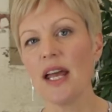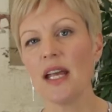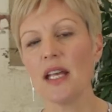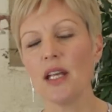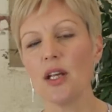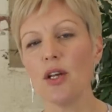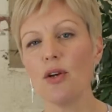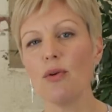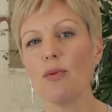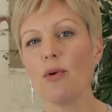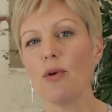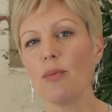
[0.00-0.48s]

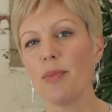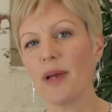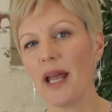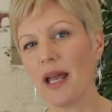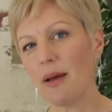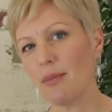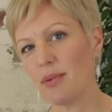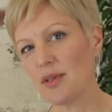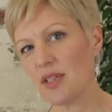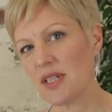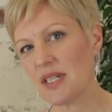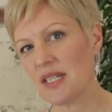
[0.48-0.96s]
you will be
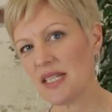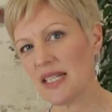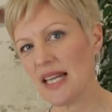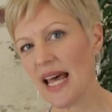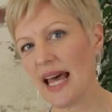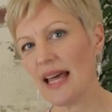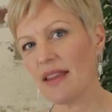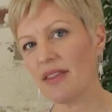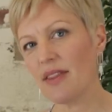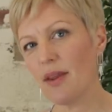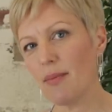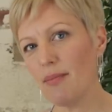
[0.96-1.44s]
able to
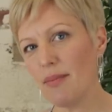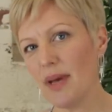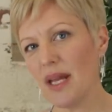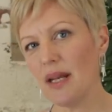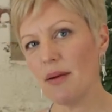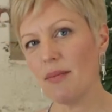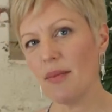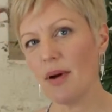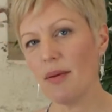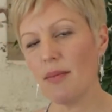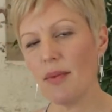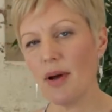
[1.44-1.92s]
set the
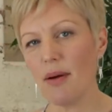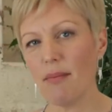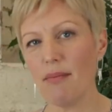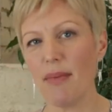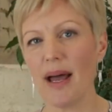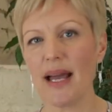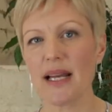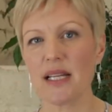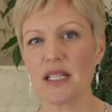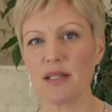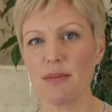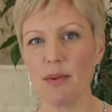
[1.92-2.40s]
minimum and
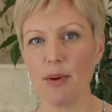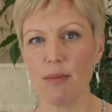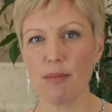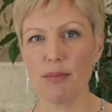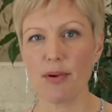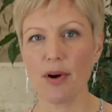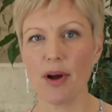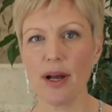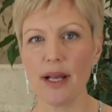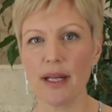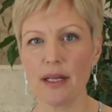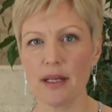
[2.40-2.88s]
maximum
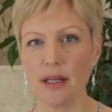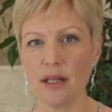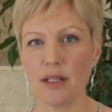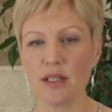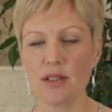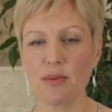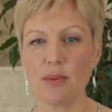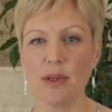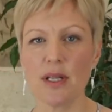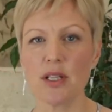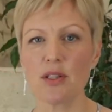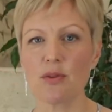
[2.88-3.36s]

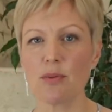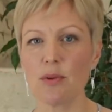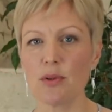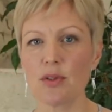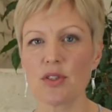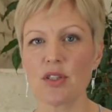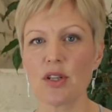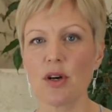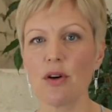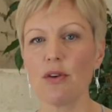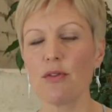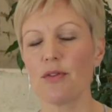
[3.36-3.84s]
brightness, which will
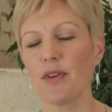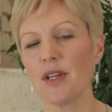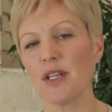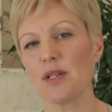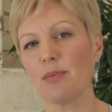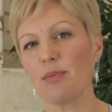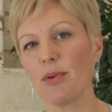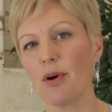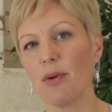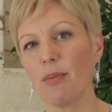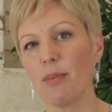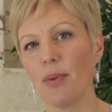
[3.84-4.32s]
solve
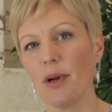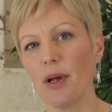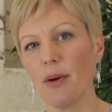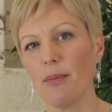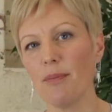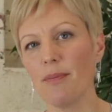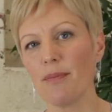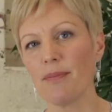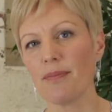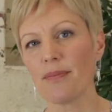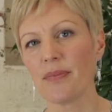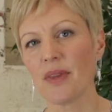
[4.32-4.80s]
this
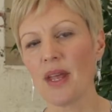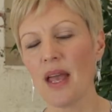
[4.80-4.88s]
problem.